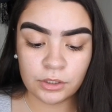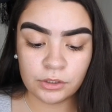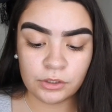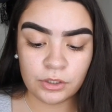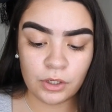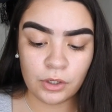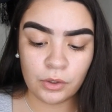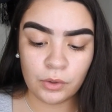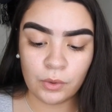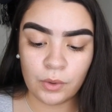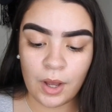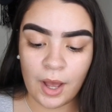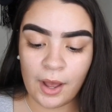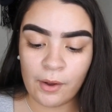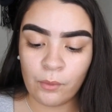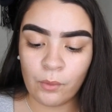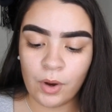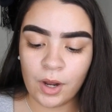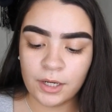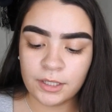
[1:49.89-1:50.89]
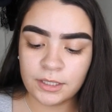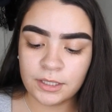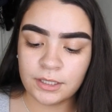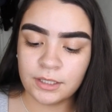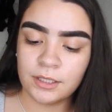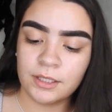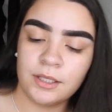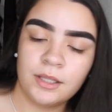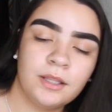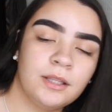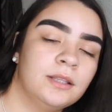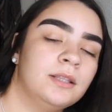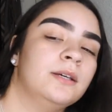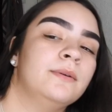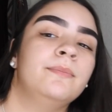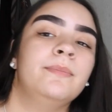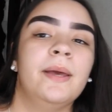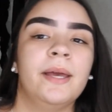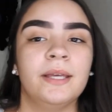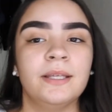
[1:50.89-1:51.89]
so I want
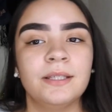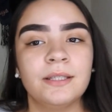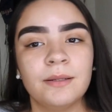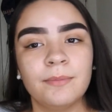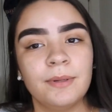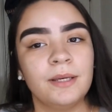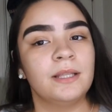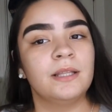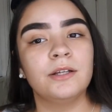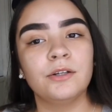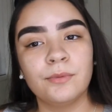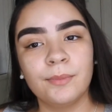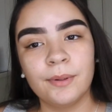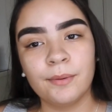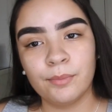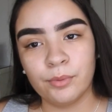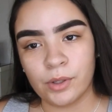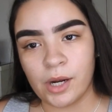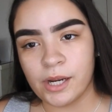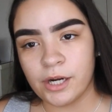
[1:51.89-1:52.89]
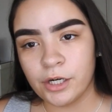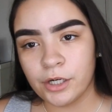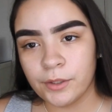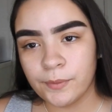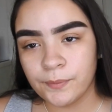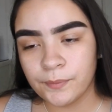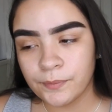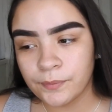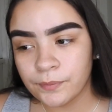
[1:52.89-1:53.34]
the base to be a little bit brighter,